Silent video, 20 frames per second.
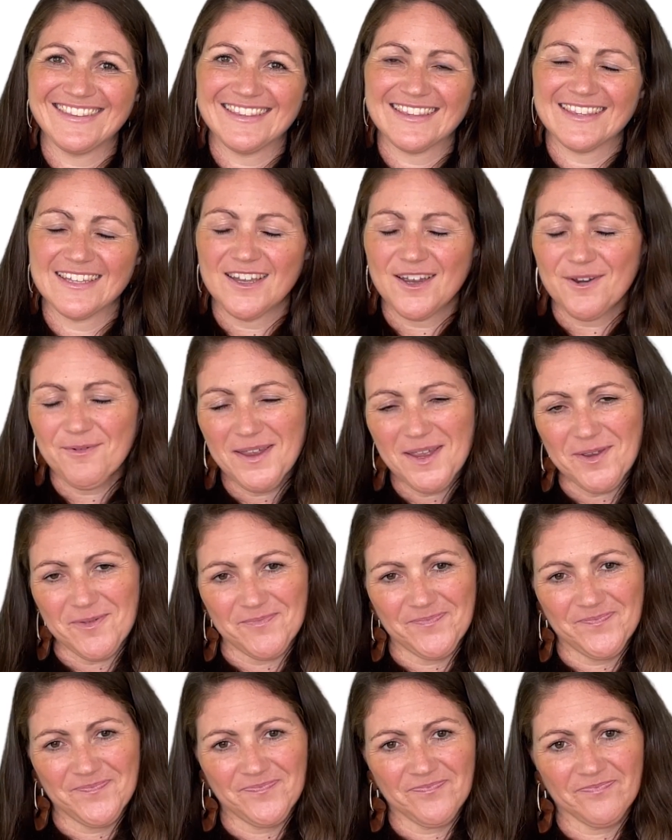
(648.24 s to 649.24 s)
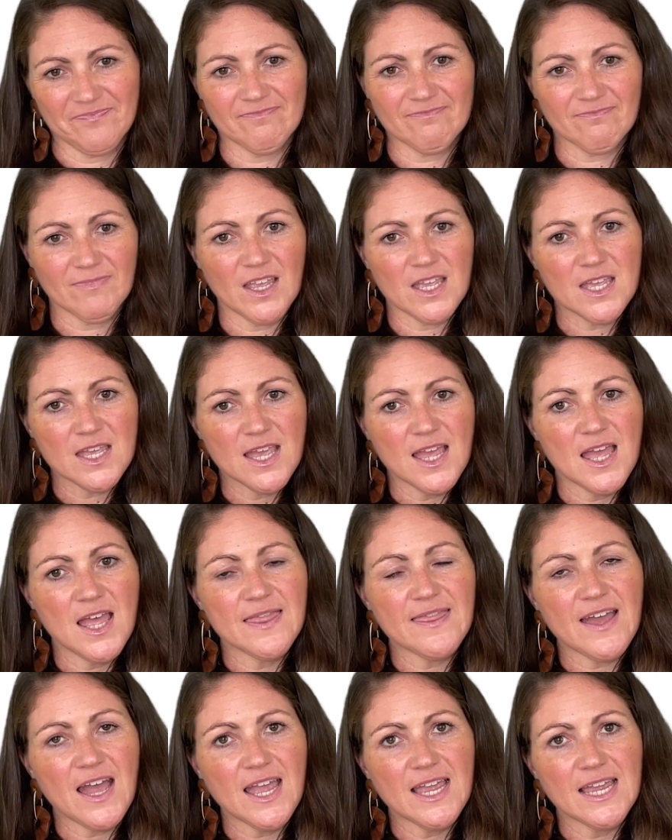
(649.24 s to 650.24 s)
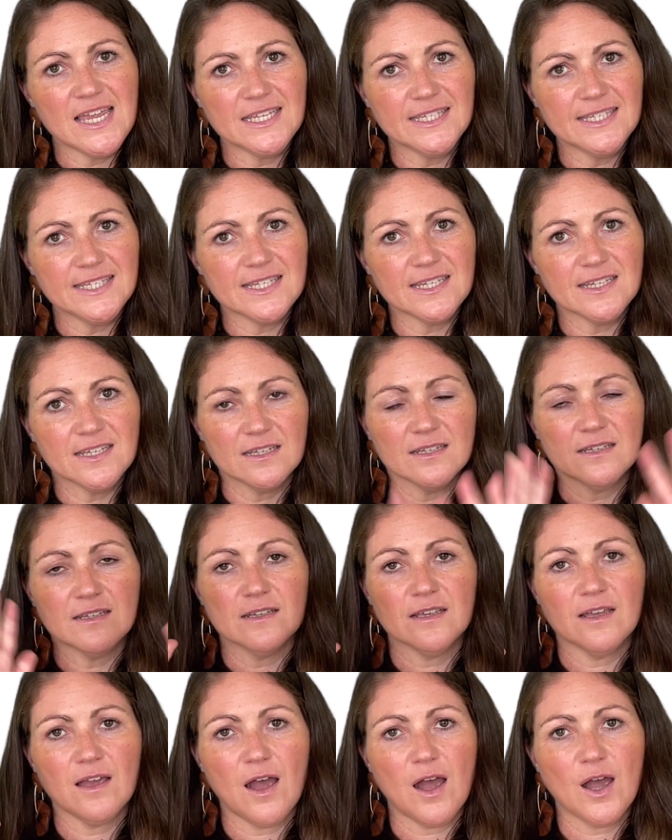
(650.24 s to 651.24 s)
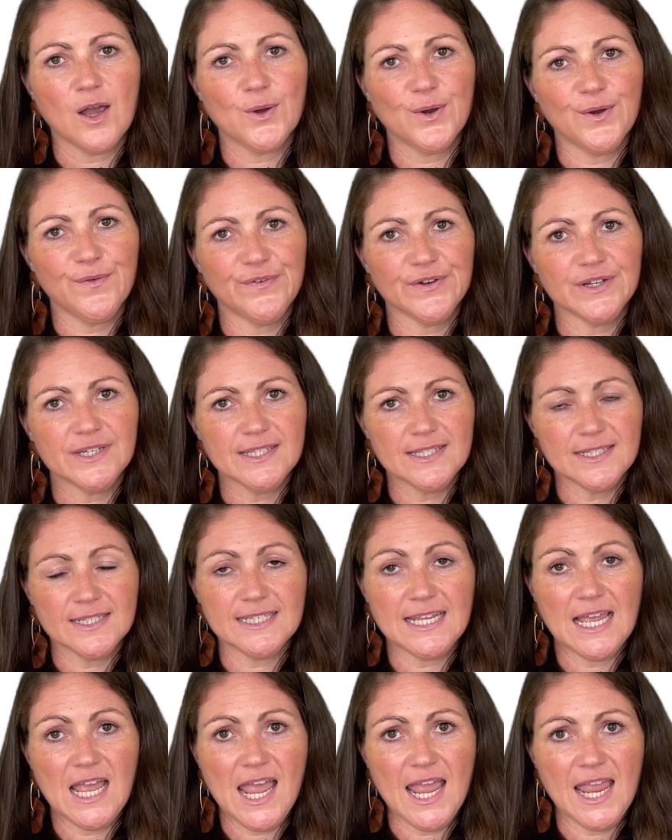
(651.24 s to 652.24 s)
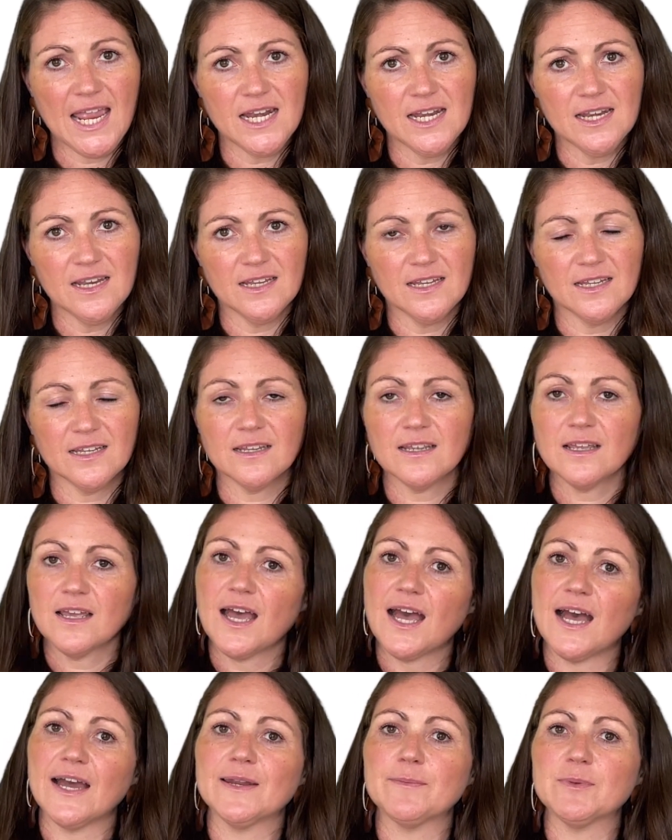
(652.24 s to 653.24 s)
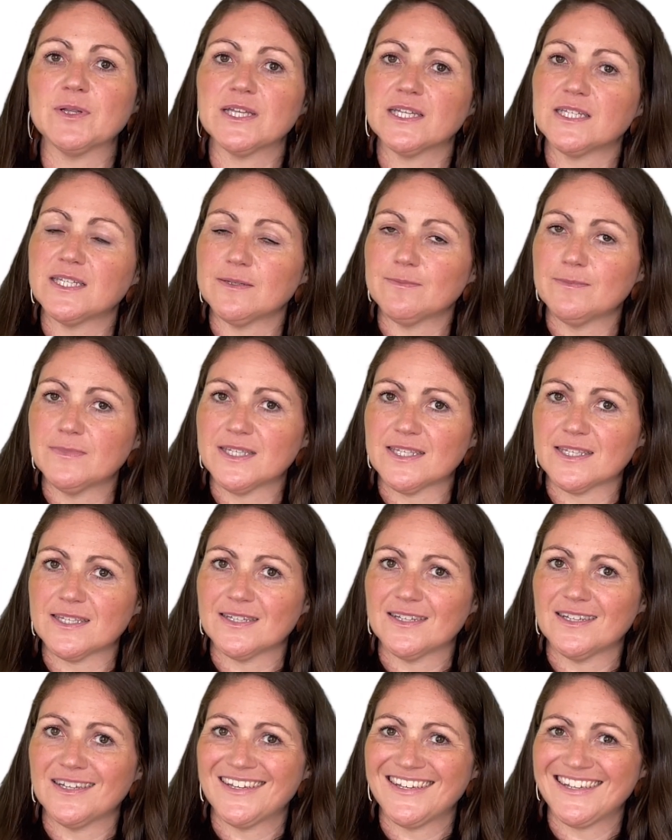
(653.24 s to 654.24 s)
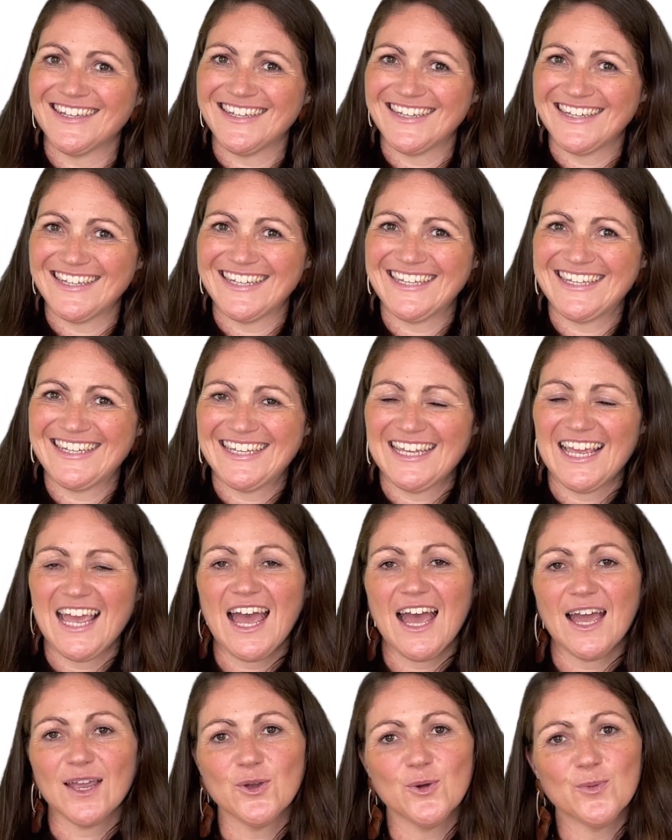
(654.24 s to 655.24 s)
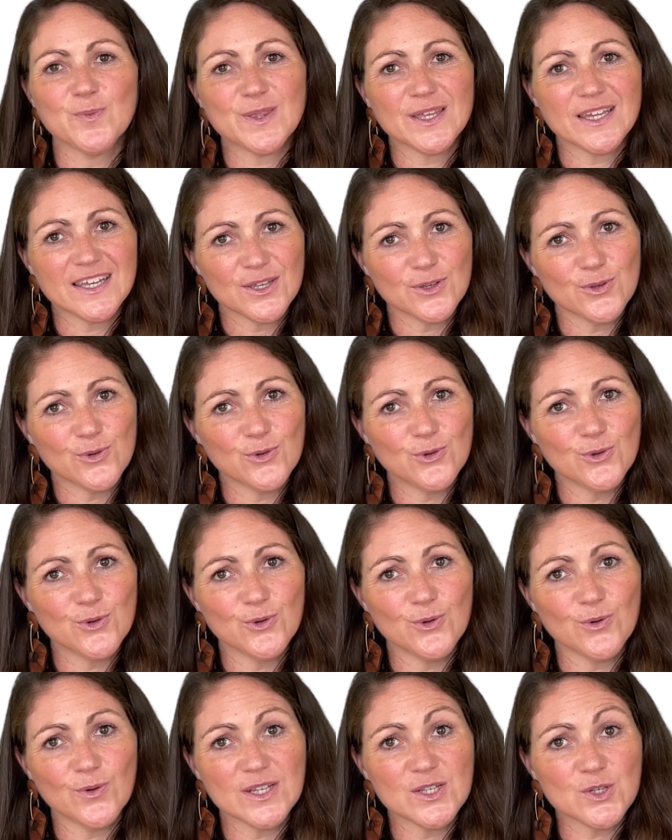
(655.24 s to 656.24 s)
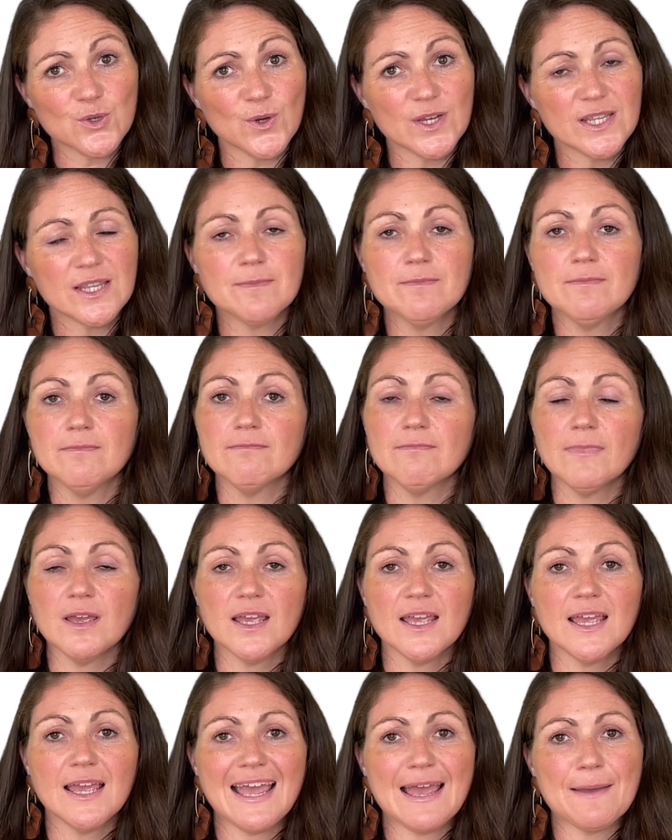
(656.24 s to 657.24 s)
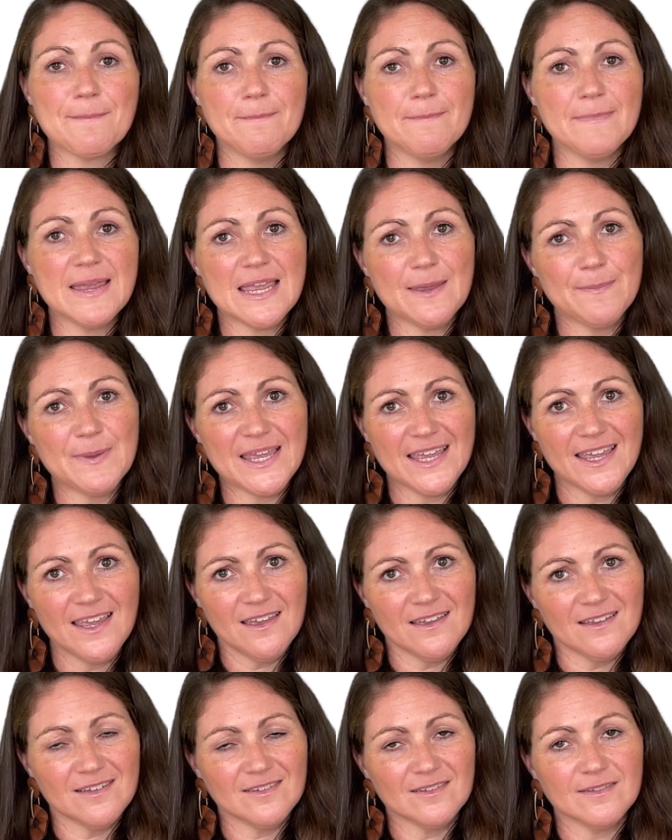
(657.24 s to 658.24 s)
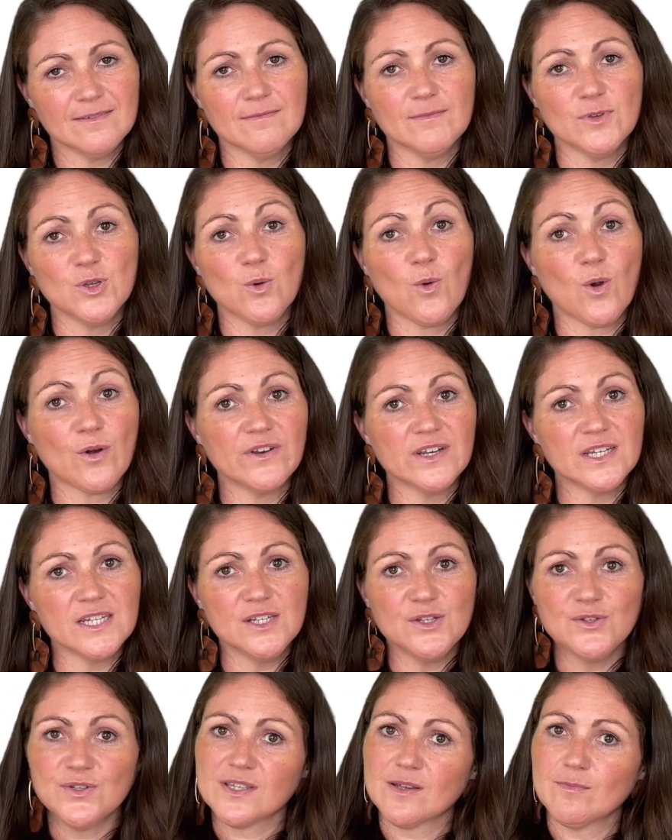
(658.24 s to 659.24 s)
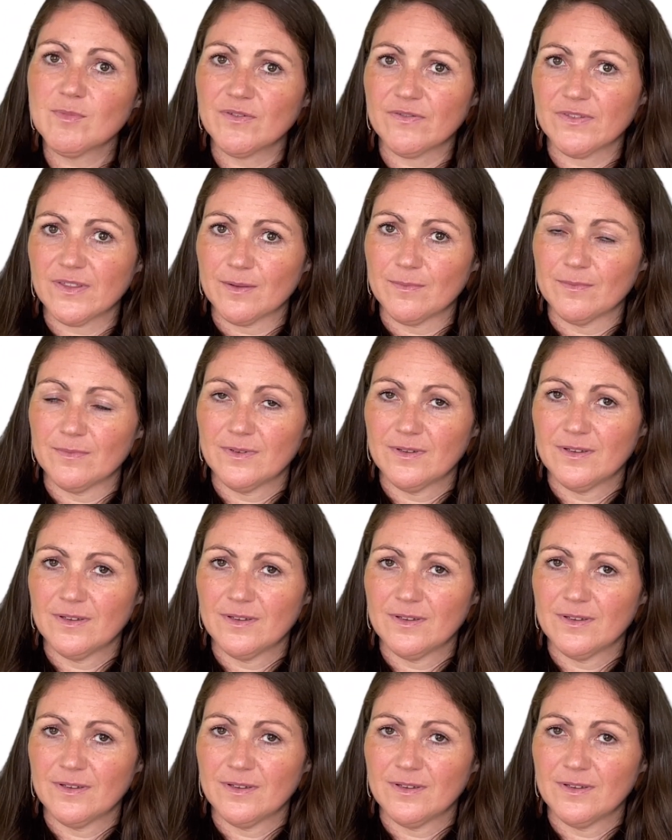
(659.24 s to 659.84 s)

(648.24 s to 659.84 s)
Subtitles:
All right. That is our first 10 animal idioms. I hope that you enjoyed them. Maybe you already knew some of them.